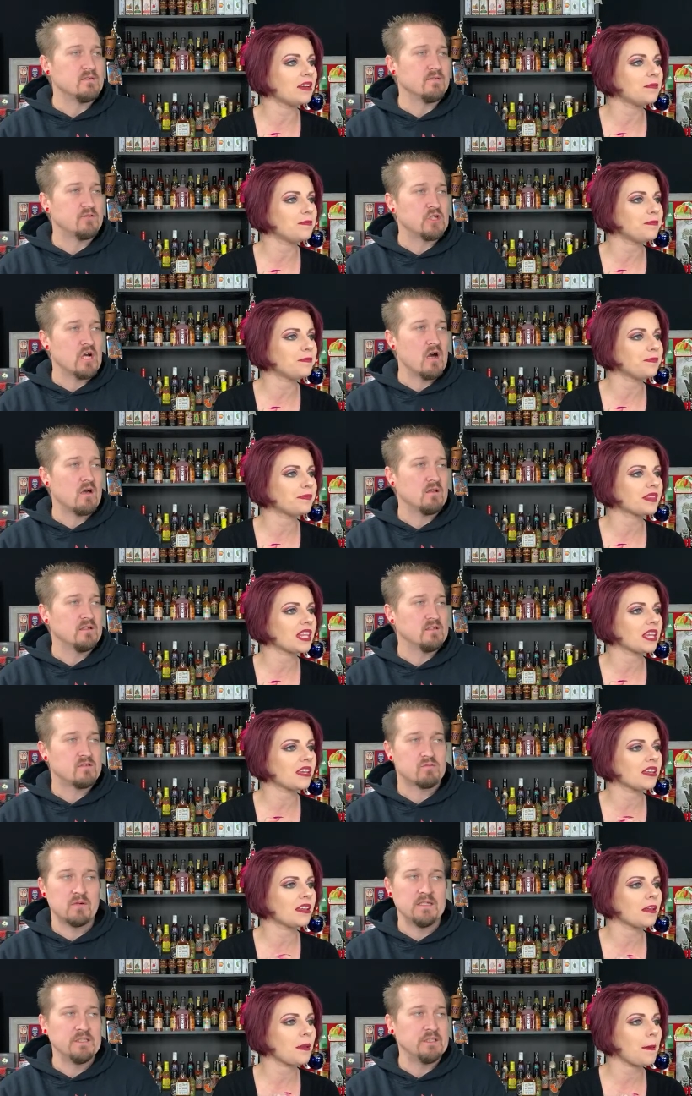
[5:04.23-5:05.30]
Speaker 1: of chocolates
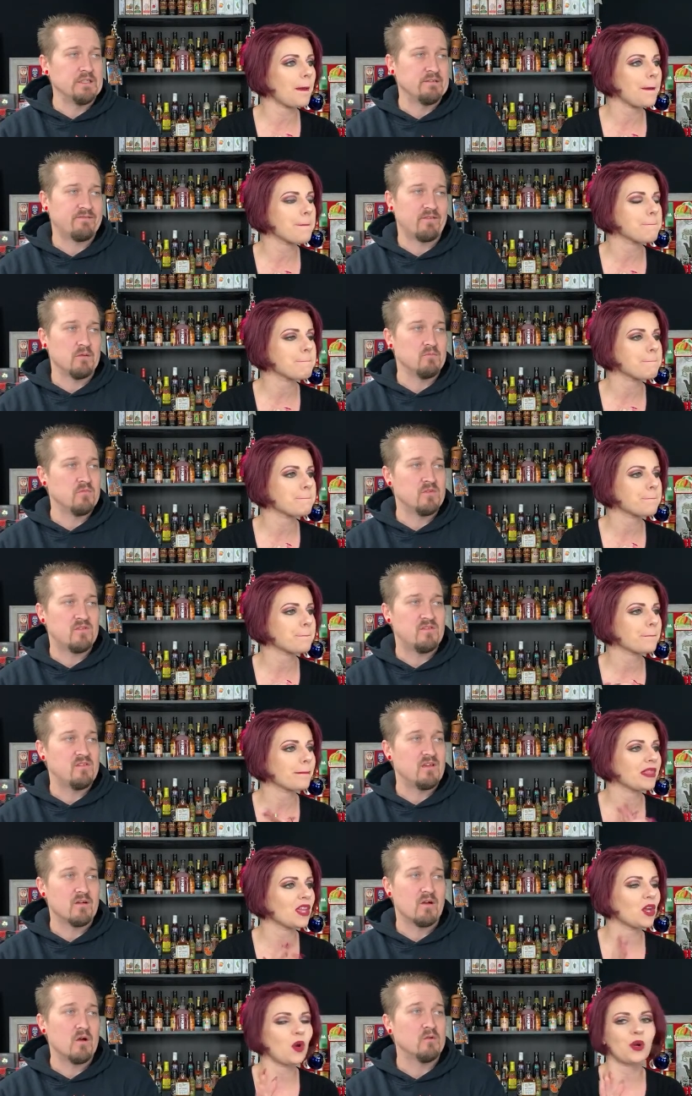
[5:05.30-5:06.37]
ranging from
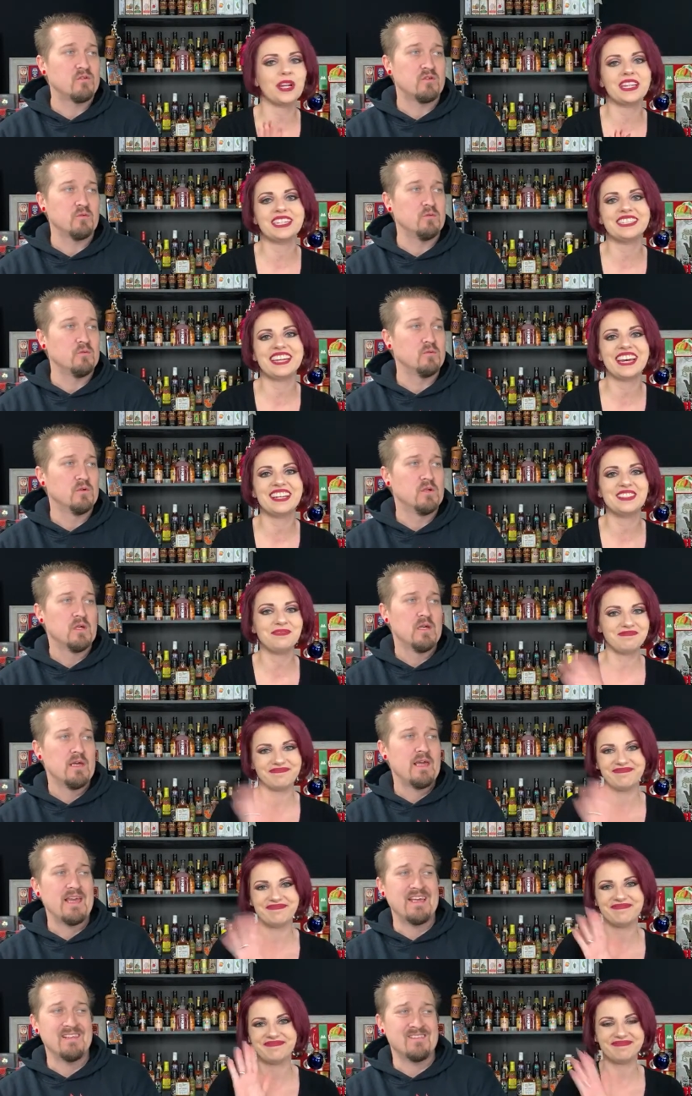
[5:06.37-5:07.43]
zero Corey to Cadell.
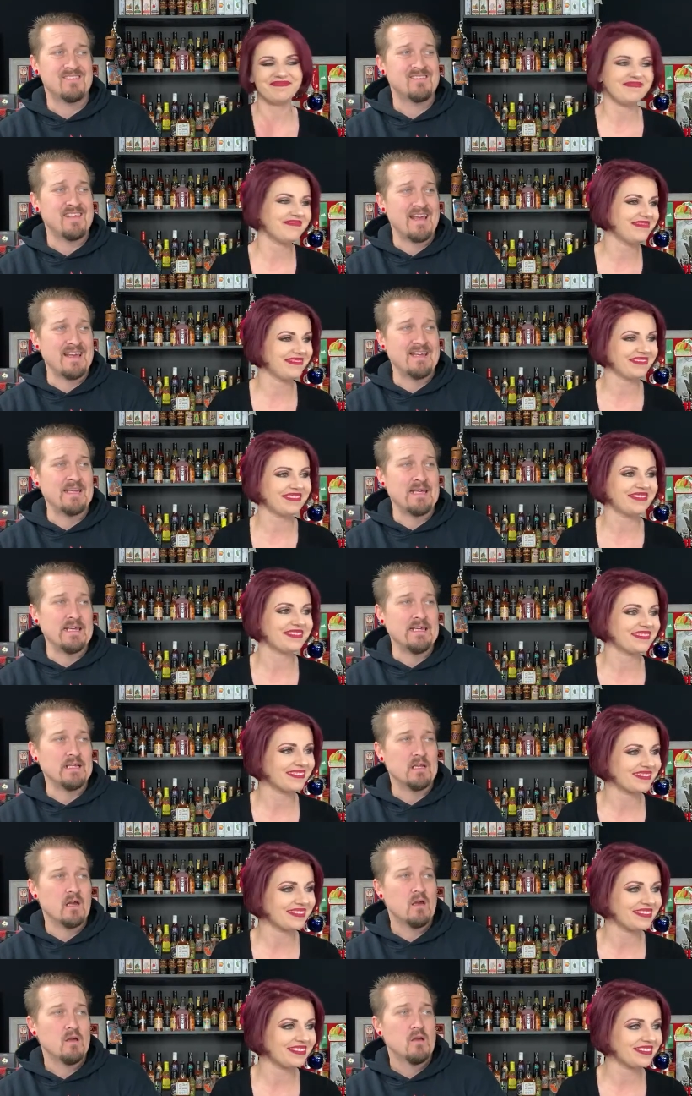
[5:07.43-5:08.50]
insane heat.
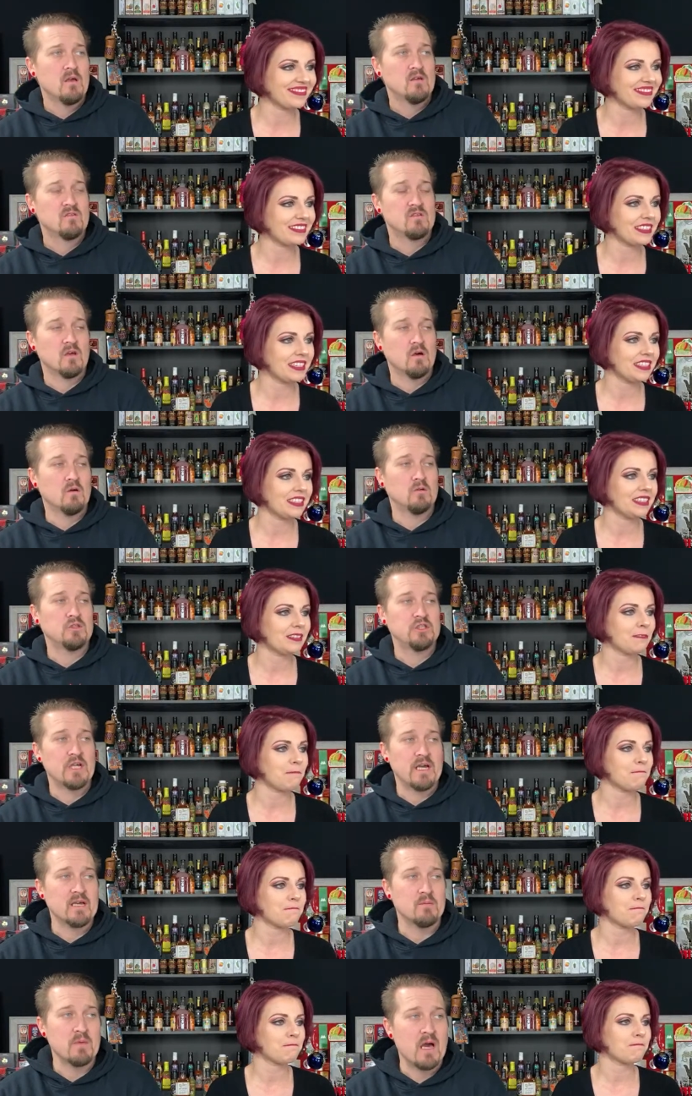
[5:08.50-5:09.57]
So check
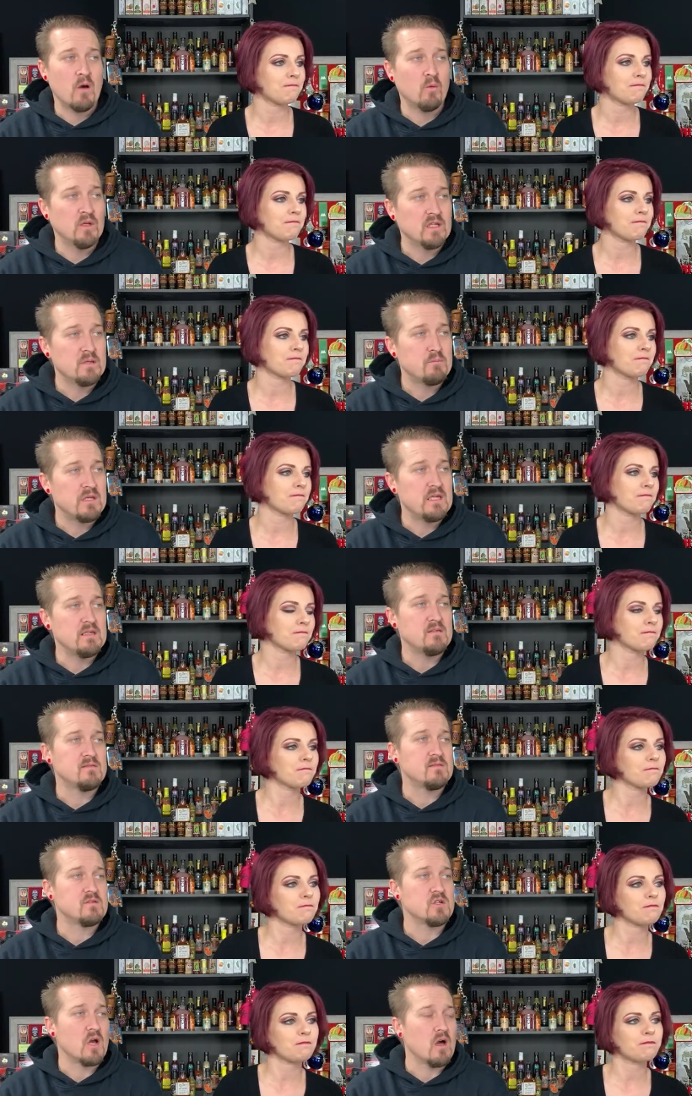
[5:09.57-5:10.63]
them out,
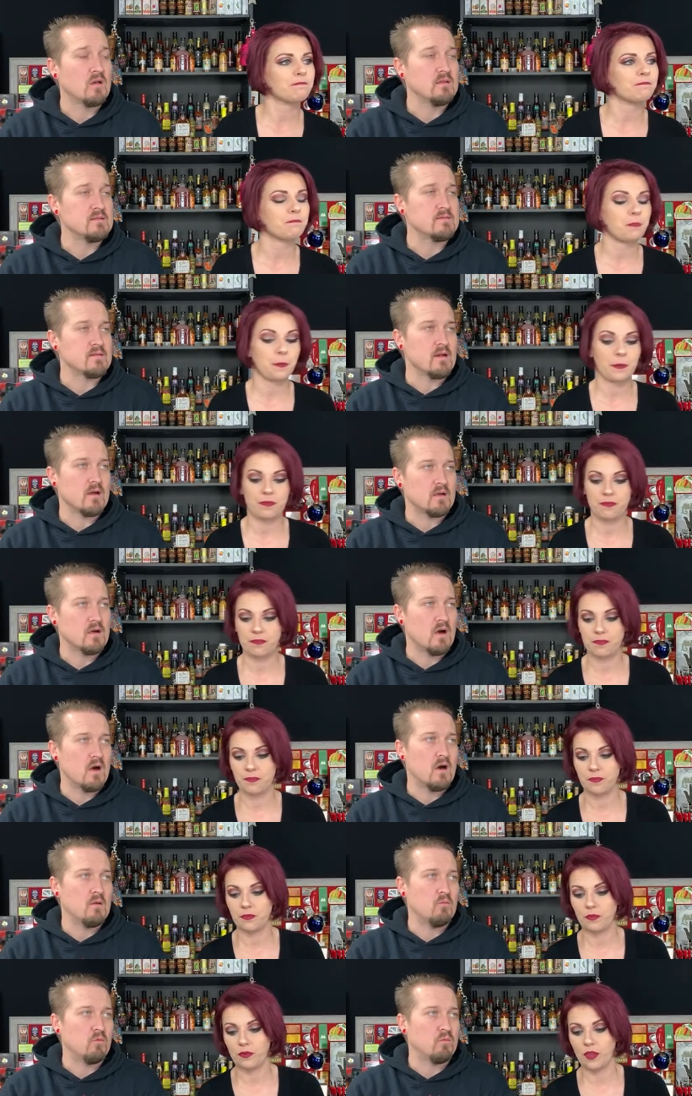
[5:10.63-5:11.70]

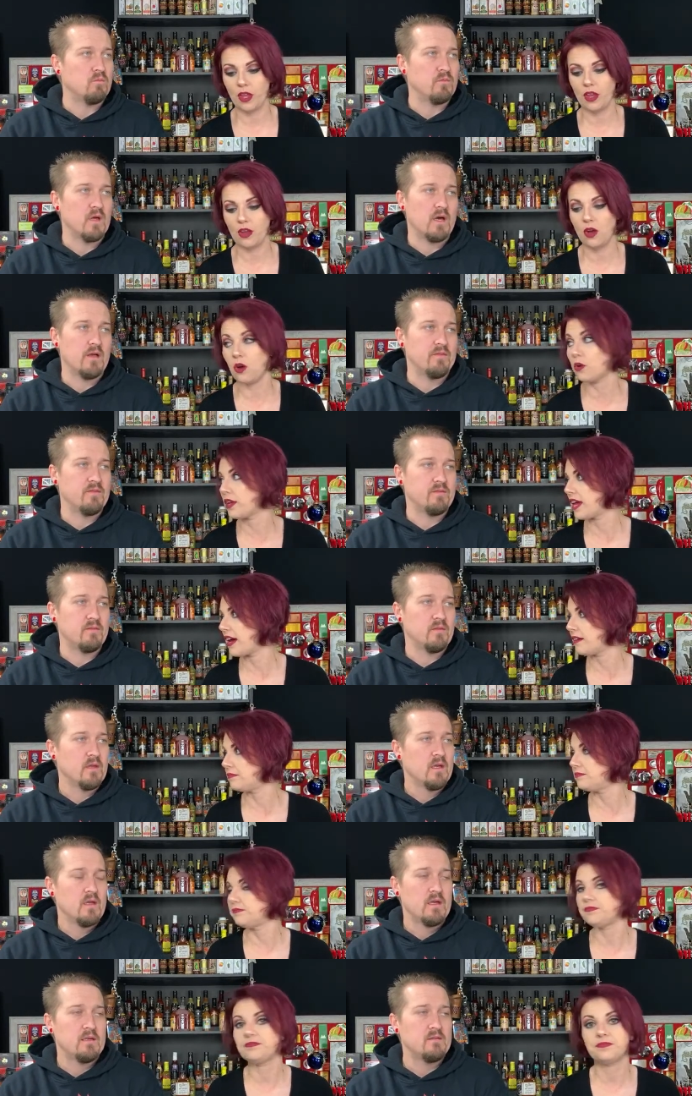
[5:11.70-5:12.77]
WillyPete'sChocolates.com. Uh, oh yeah.
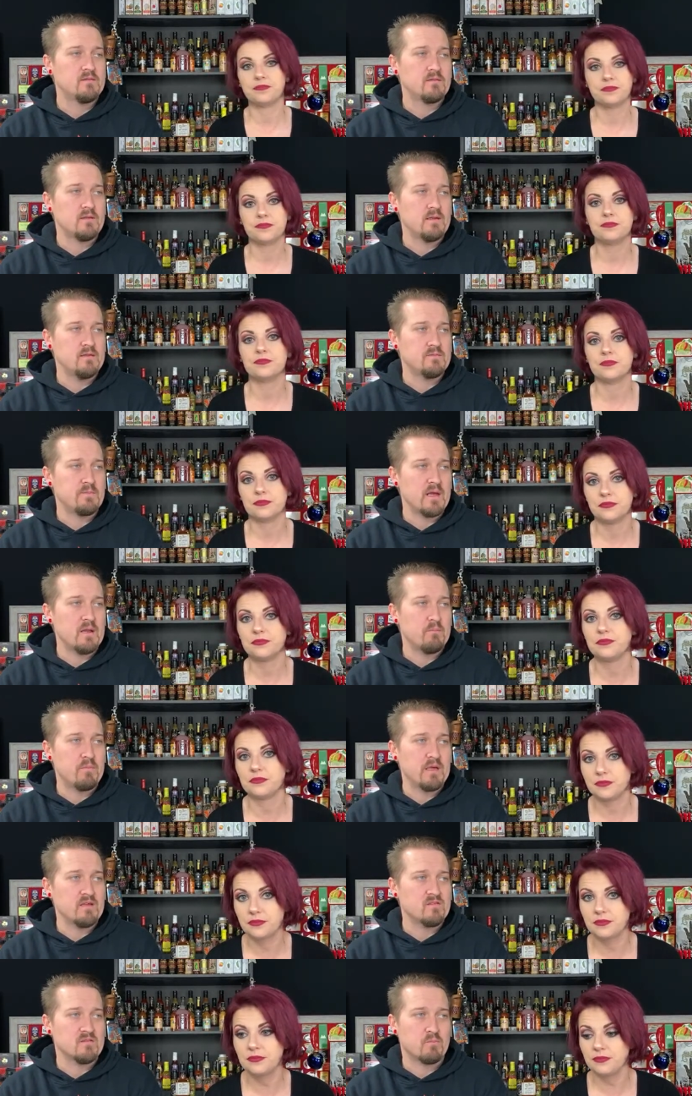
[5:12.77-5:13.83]
He's he's been a
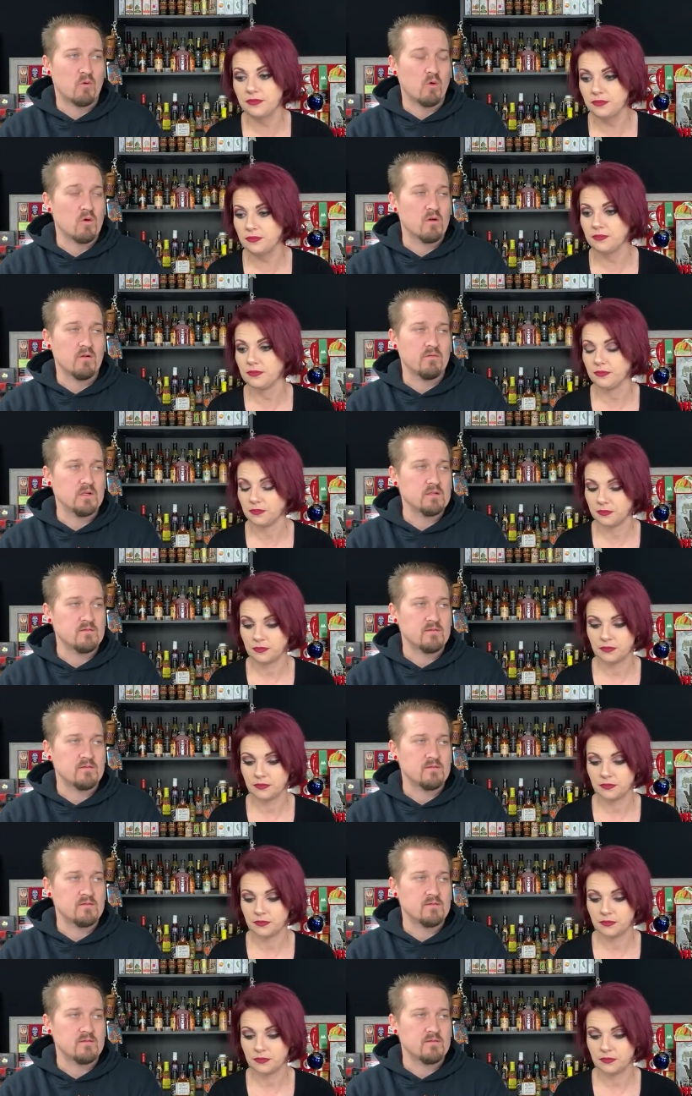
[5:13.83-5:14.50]
big supporter of us